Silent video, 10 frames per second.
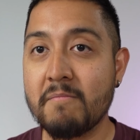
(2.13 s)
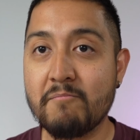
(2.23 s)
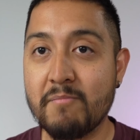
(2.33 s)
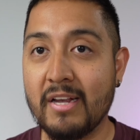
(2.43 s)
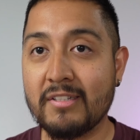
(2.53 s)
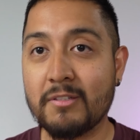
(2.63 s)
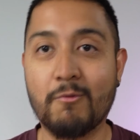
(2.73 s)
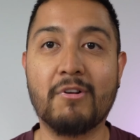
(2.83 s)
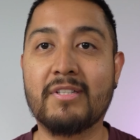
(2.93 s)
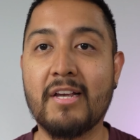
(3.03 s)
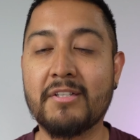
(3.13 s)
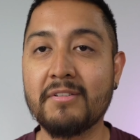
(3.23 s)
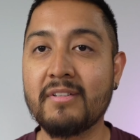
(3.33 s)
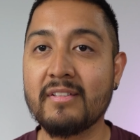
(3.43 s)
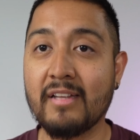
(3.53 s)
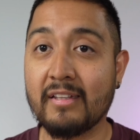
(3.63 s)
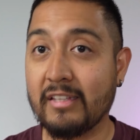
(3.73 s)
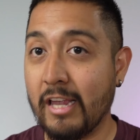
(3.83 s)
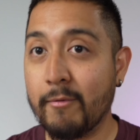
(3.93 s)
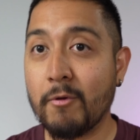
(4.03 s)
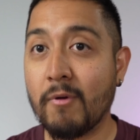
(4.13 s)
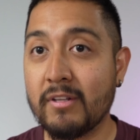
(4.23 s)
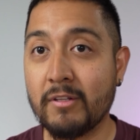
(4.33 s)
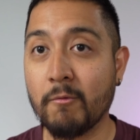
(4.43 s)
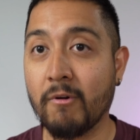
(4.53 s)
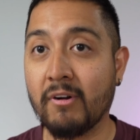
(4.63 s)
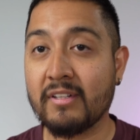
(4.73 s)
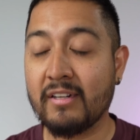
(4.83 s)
best workstation that everyone in the world,